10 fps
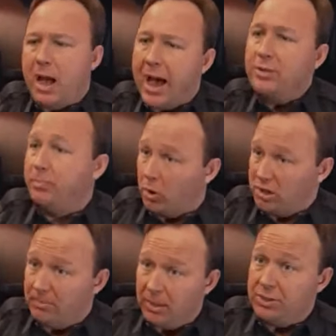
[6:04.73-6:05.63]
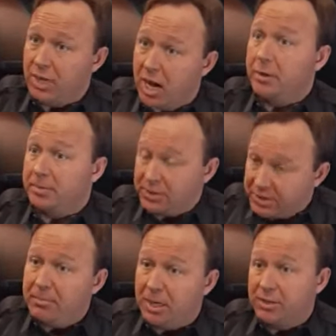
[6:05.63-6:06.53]
support the militia
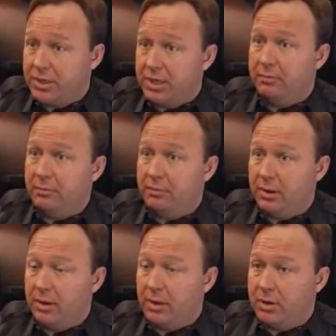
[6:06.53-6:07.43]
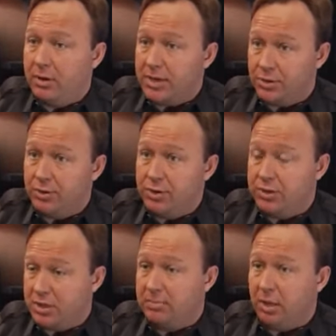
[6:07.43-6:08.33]
100% because it's in the Constitution,
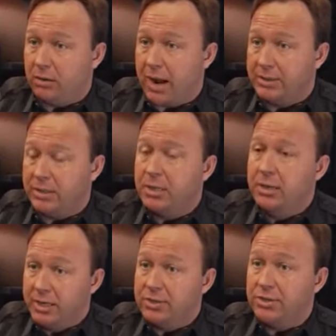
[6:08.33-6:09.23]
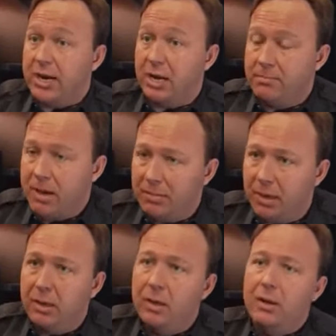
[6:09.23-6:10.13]
it's in the Bill of Rights, it's the Second Amendment.
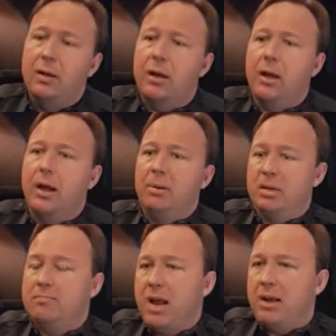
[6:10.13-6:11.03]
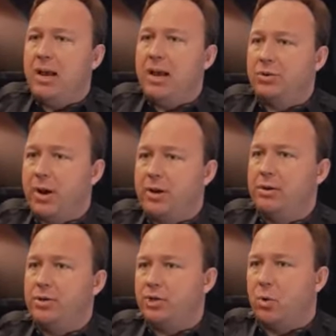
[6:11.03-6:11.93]
But the media has created a
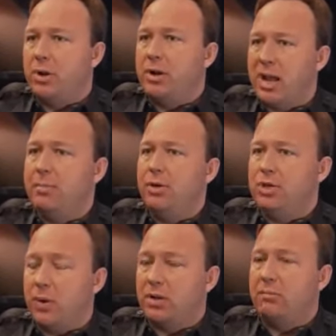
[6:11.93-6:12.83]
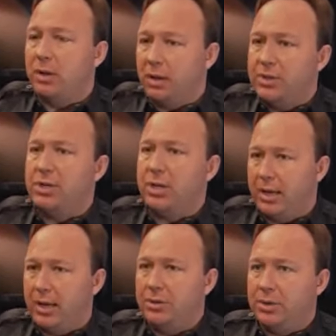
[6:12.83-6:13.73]
distorted image of what the militia
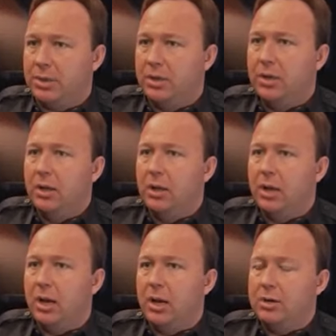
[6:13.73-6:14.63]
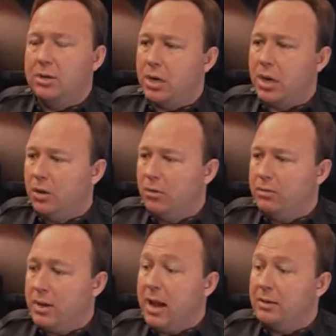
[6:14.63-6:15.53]
is so
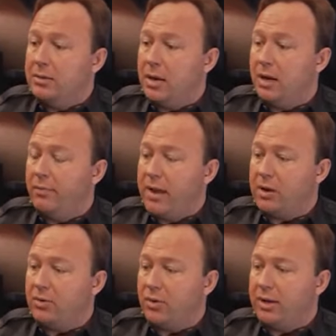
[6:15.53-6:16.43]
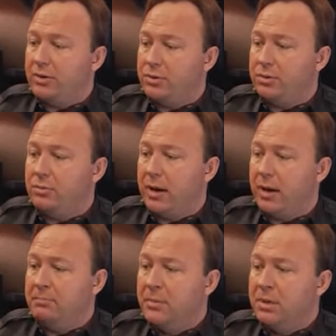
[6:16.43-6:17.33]
that they can try to
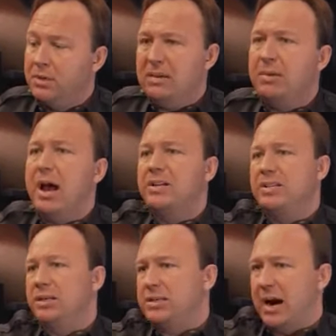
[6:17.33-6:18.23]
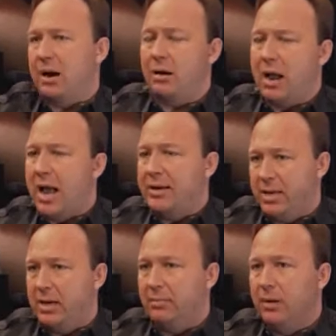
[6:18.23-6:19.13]
demonize the entire
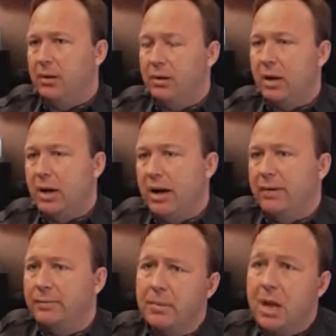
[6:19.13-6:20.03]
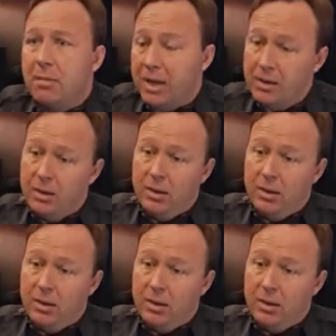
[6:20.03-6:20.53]
idea of it. But